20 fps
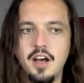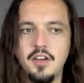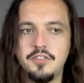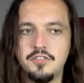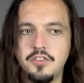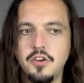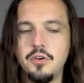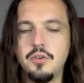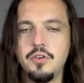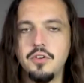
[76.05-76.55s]

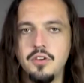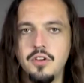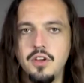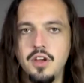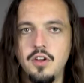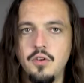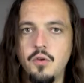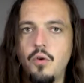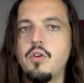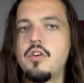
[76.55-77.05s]
So
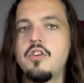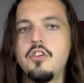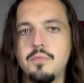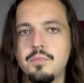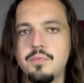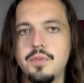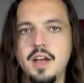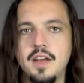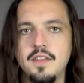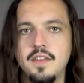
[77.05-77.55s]
in order to
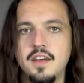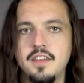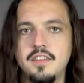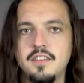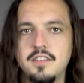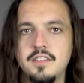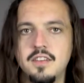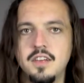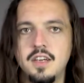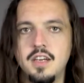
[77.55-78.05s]
play
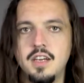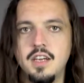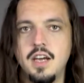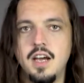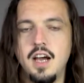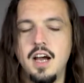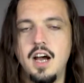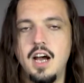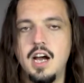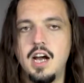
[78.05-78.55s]
this,
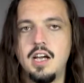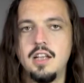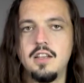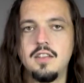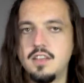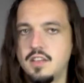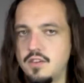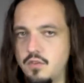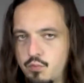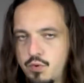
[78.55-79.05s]

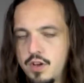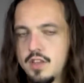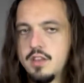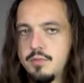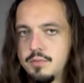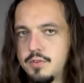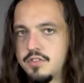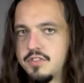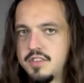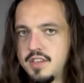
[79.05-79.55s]
the
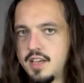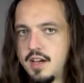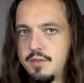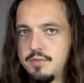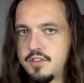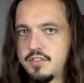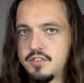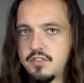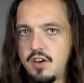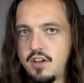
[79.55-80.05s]
rhythm, you'll see I'm
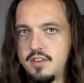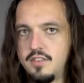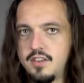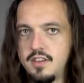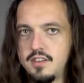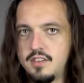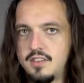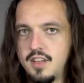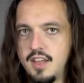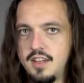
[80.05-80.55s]
just going so
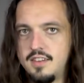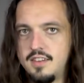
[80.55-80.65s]
I'm